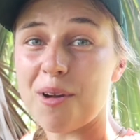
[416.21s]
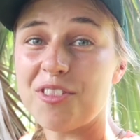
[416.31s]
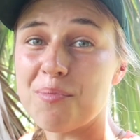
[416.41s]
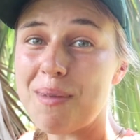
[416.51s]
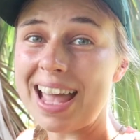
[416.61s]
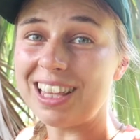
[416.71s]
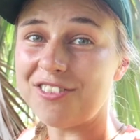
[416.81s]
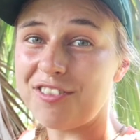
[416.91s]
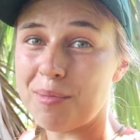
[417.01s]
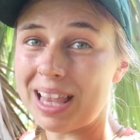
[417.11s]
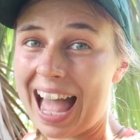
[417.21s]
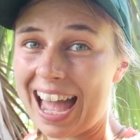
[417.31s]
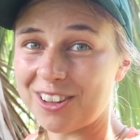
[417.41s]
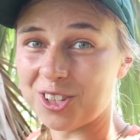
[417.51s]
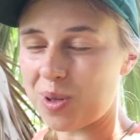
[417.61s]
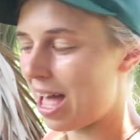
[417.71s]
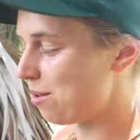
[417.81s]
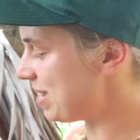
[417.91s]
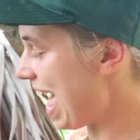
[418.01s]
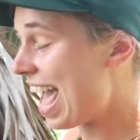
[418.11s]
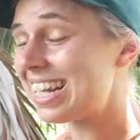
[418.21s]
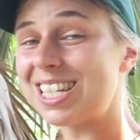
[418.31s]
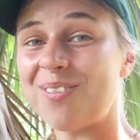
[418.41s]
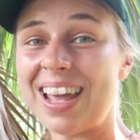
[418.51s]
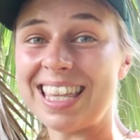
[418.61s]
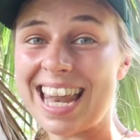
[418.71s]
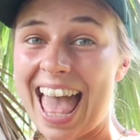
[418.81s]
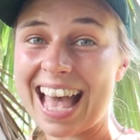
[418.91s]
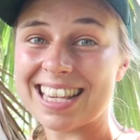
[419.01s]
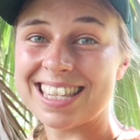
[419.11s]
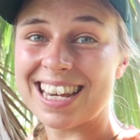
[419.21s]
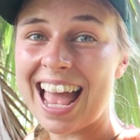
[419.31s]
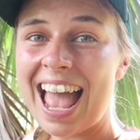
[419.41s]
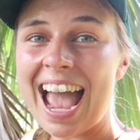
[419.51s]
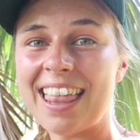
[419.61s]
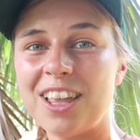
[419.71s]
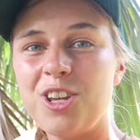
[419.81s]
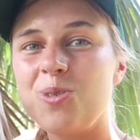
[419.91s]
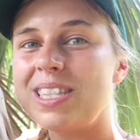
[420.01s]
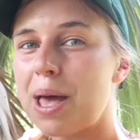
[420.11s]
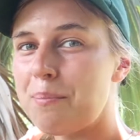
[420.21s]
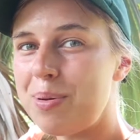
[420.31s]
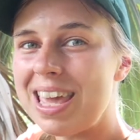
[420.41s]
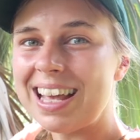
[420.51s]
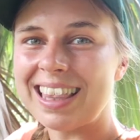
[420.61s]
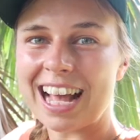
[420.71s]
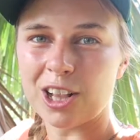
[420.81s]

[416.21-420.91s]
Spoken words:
both the male and female adults will help to excavate the nest, and they'll use their beak and their